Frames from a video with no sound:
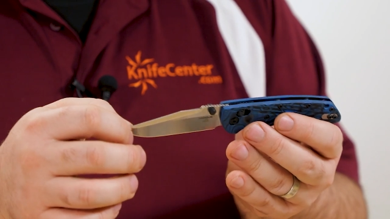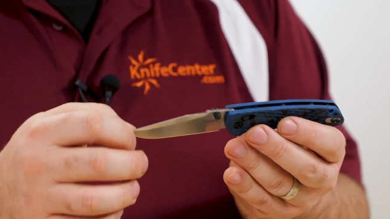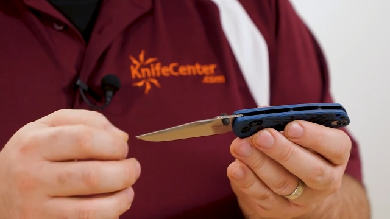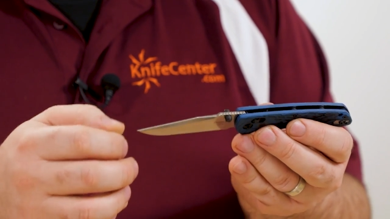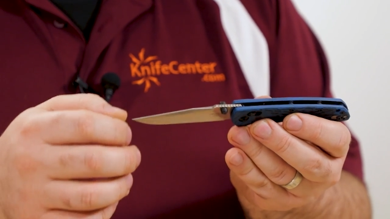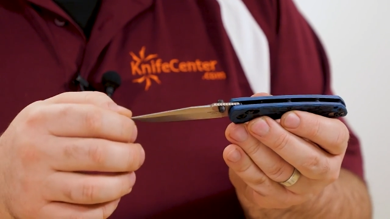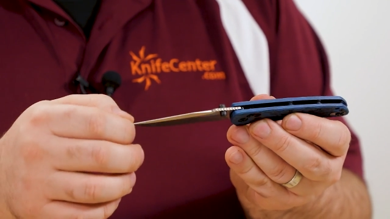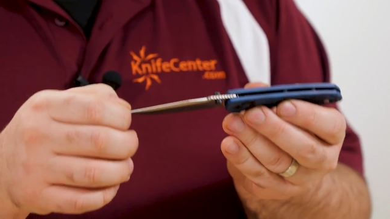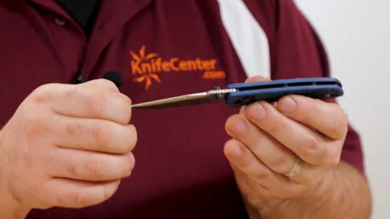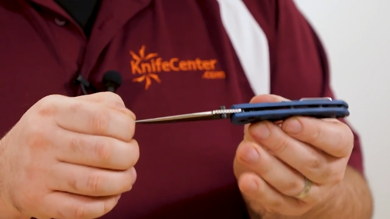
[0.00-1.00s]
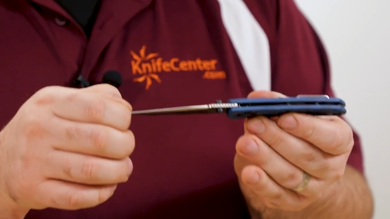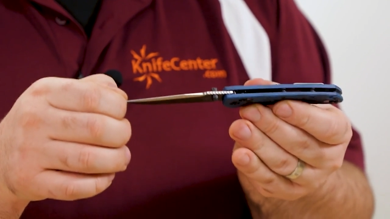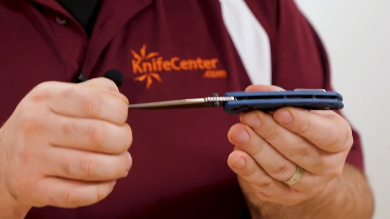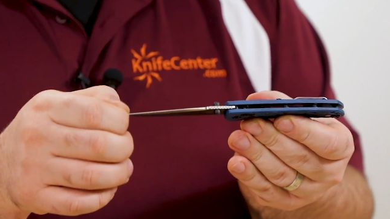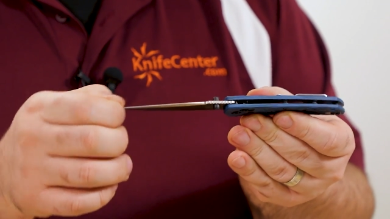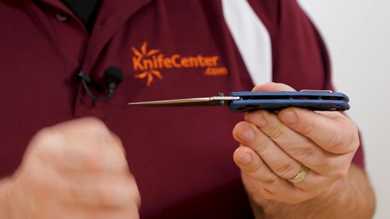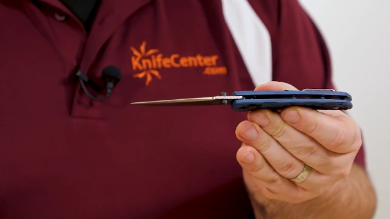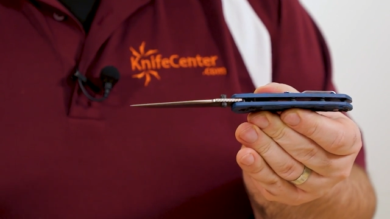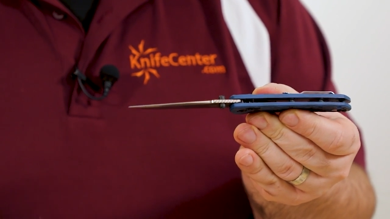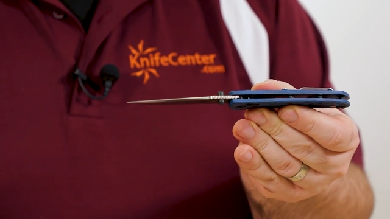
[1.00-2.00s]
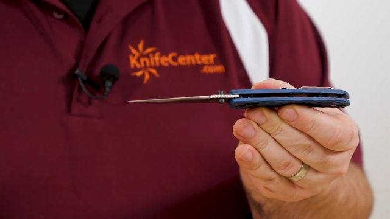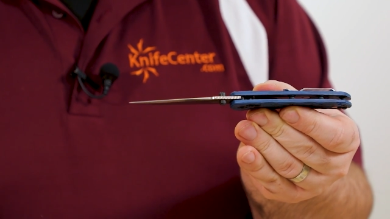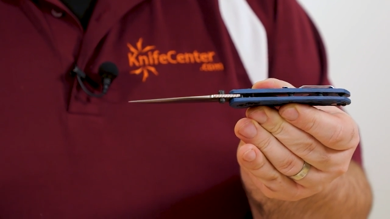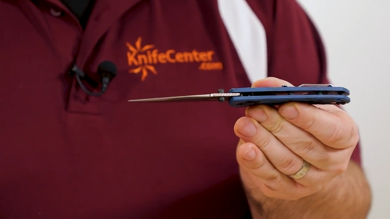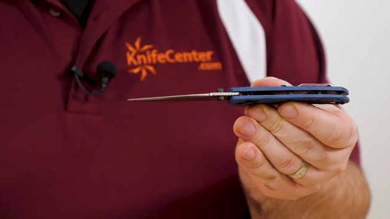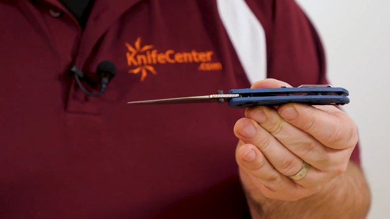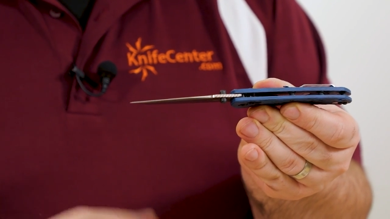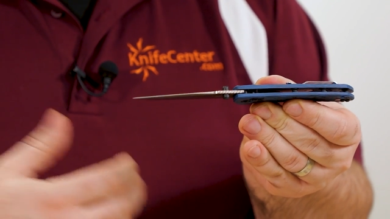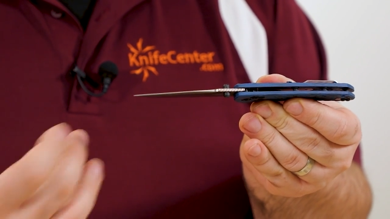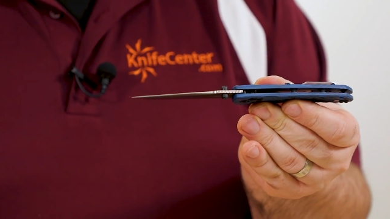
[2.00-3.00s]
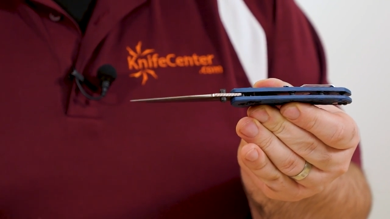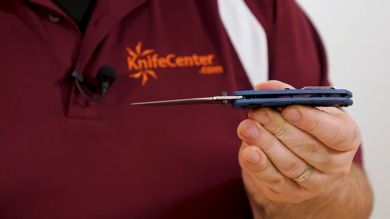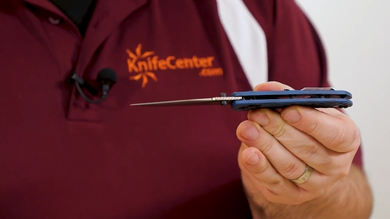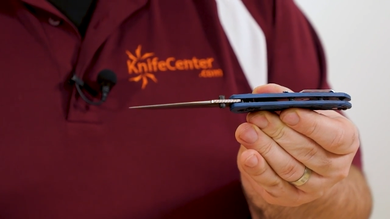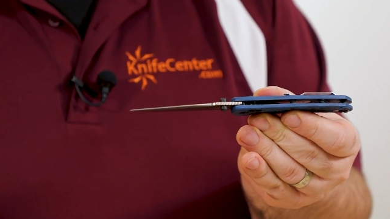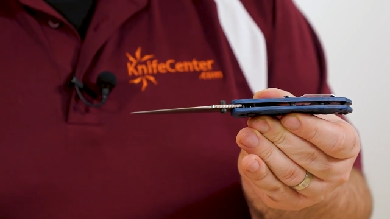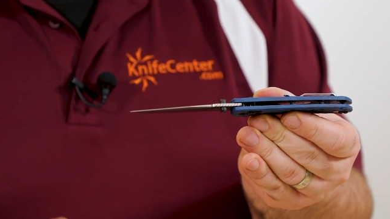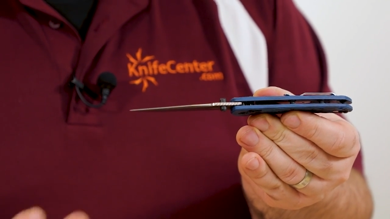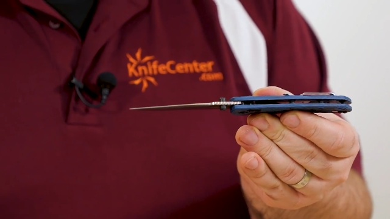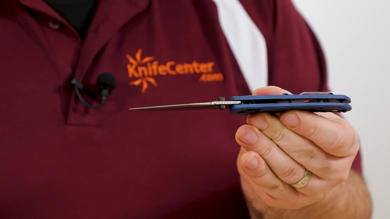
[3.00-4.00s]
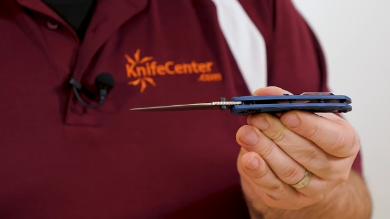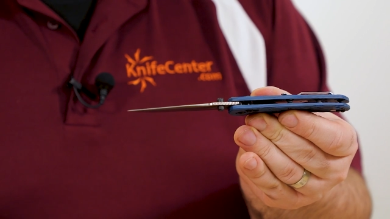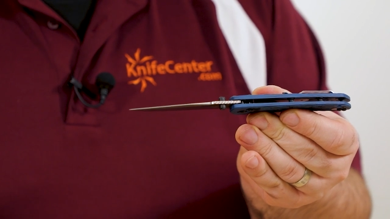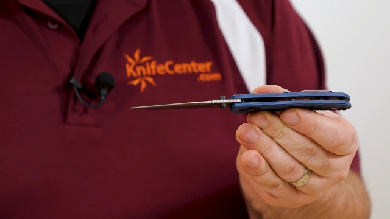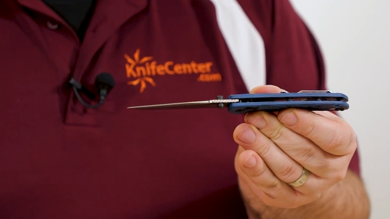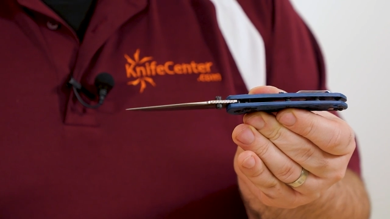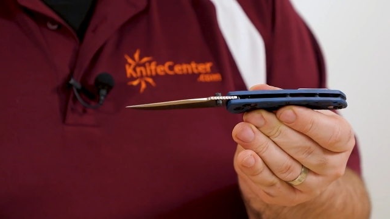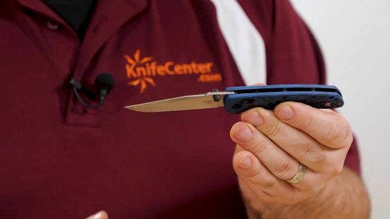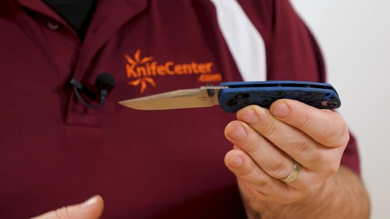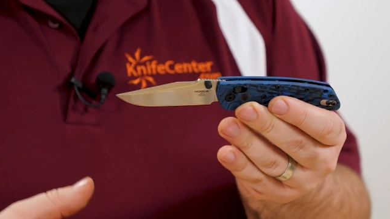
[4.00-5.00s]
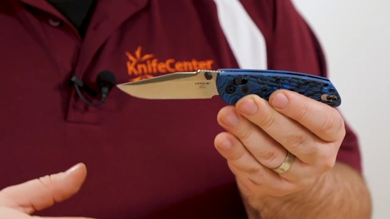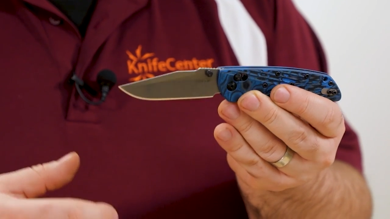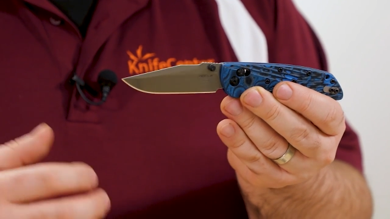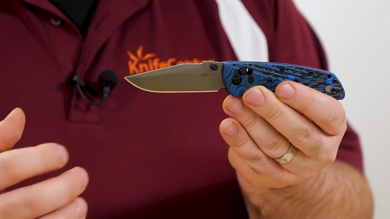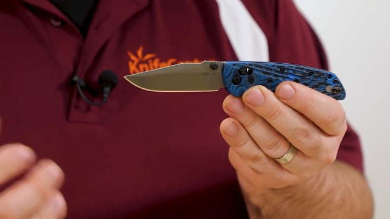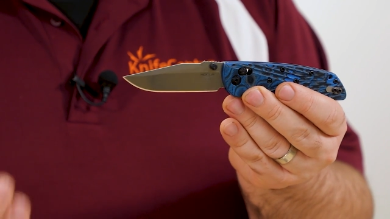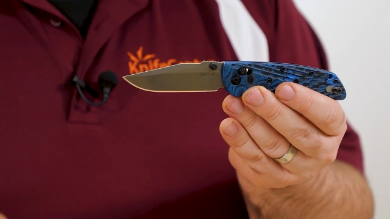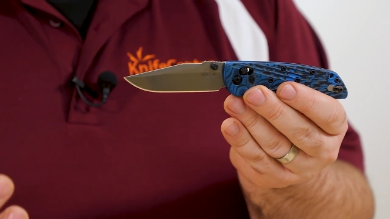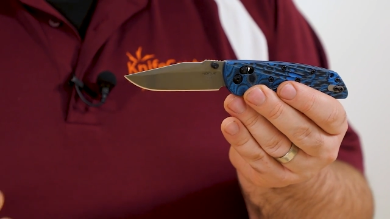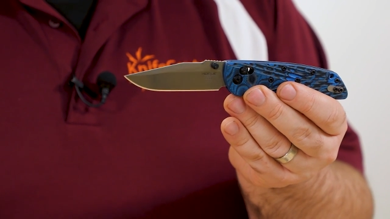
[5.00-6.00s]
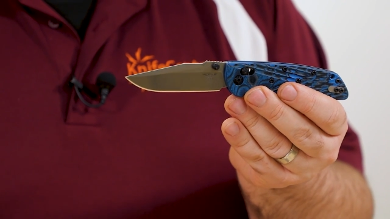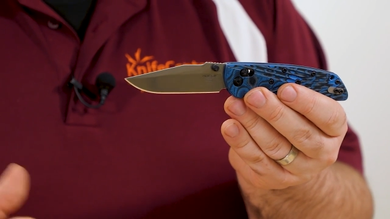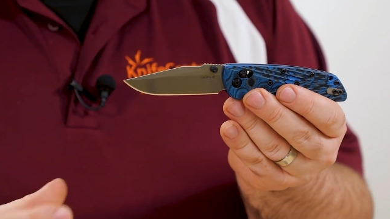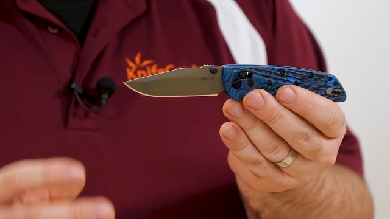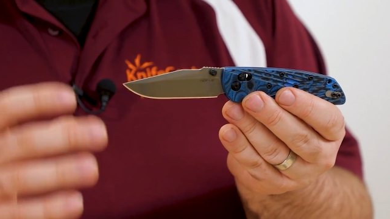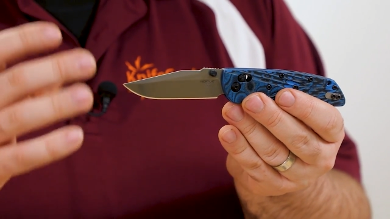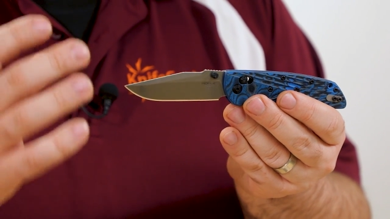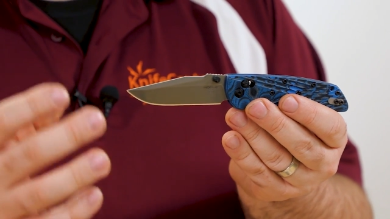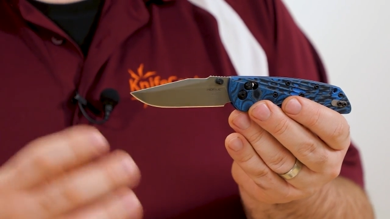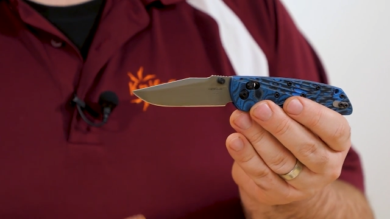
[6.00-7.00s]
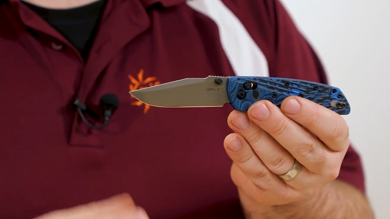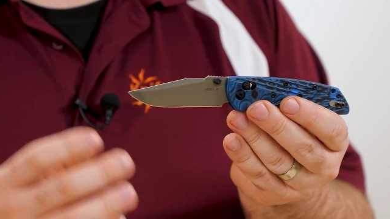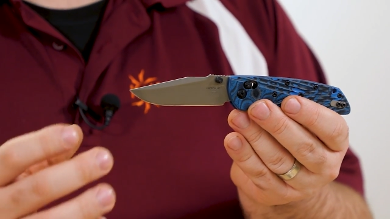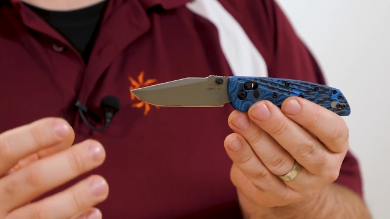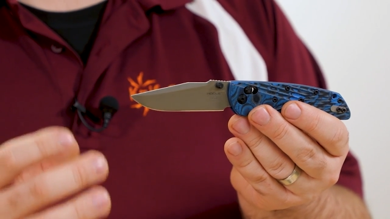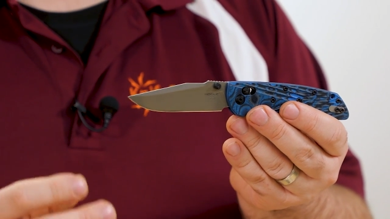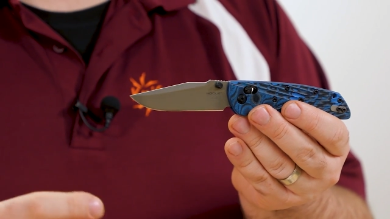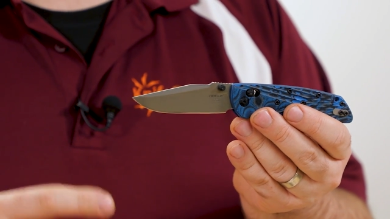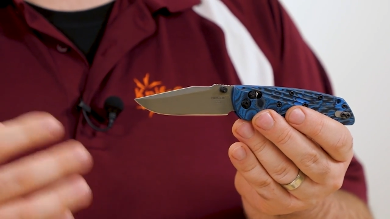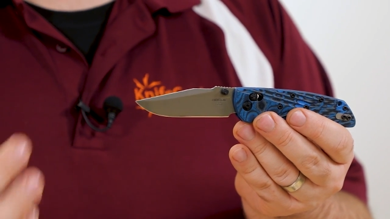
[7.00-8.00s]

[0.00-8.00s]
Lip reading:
(no speaker visible)